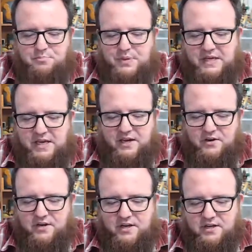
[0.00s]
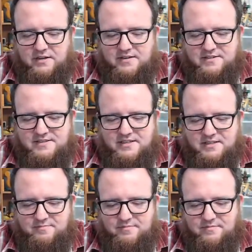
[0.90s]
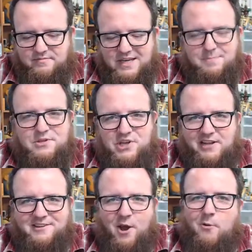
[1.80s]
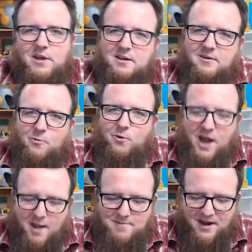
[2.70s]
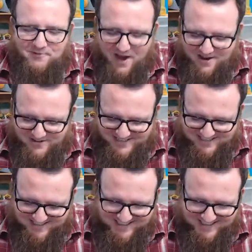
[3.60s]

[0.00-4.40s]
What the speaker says: be here to keep the channel going when I'm not around.